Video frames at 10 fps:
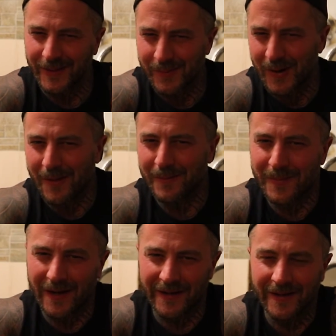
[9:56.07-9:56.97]
a problem
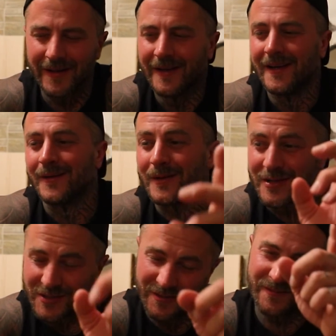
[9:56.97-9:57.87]
about it,
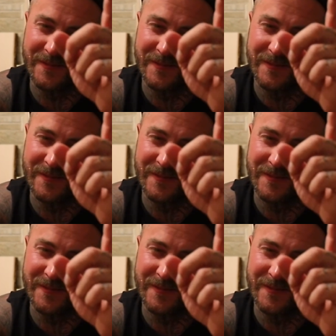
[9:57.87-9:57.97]
which